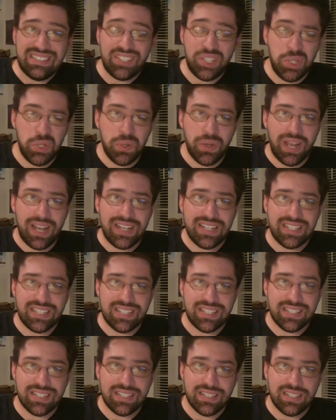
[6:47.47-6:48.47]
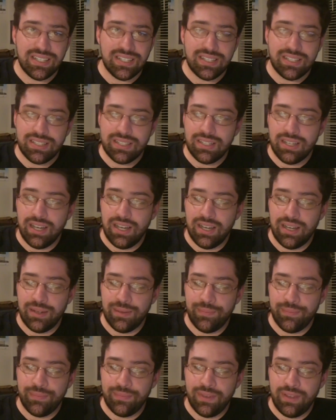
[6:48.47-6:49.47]
To you guys,
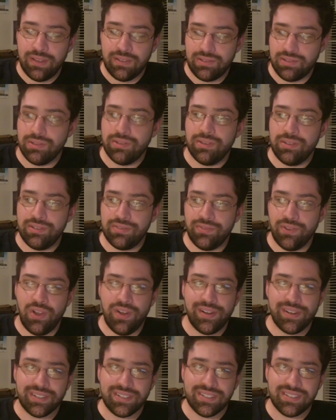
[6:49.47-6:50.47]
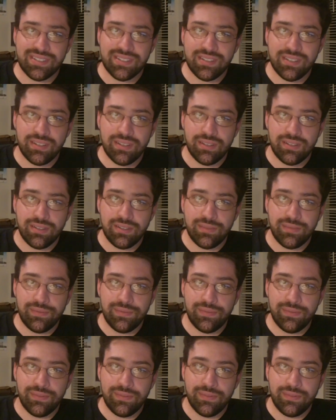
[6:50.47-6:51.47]
and to these vlogs,
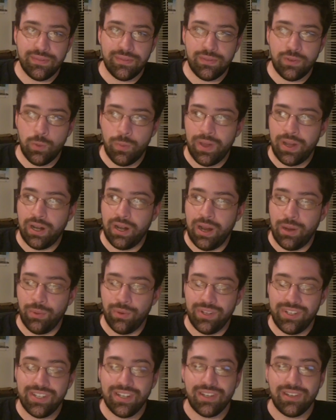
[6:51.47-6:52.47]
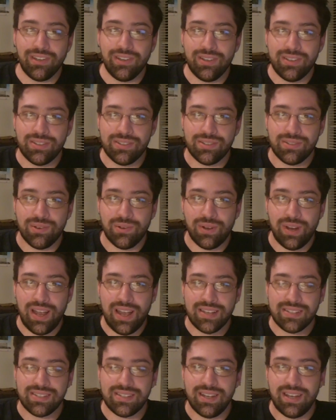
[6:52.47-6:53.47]
no matter how ridiculous or
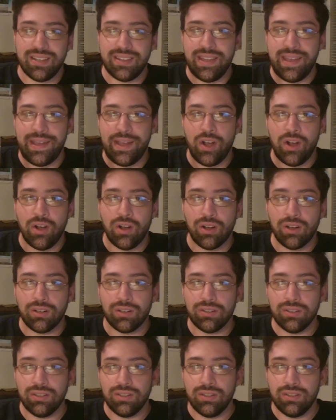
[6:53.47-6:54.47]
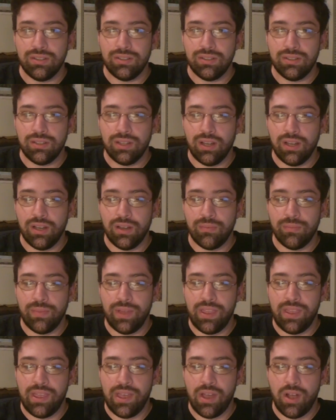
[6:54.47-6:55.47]
asinine they are,
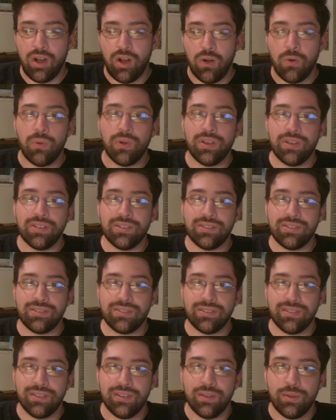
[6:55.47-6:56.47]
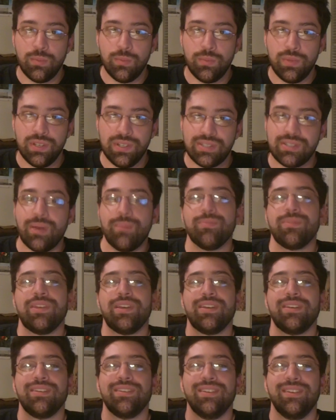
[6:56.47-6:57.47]
may they always be
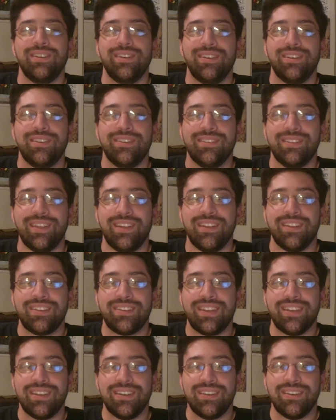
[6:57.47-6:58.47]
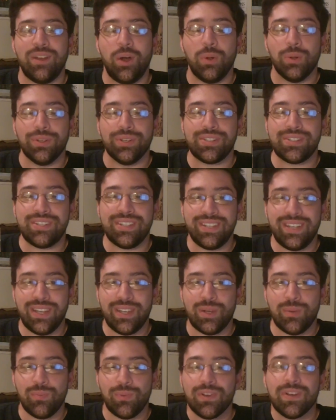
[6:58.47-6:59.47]
something that can hold us
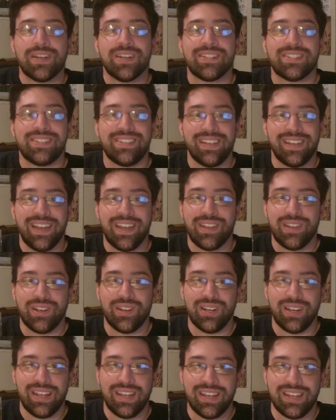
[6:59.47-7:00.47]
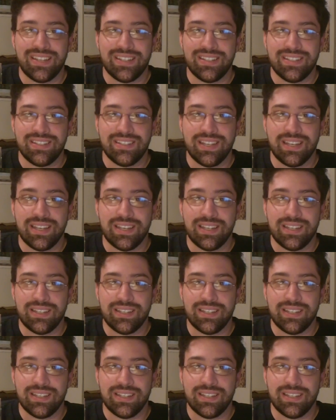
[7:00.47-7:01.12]
together, bring us together, and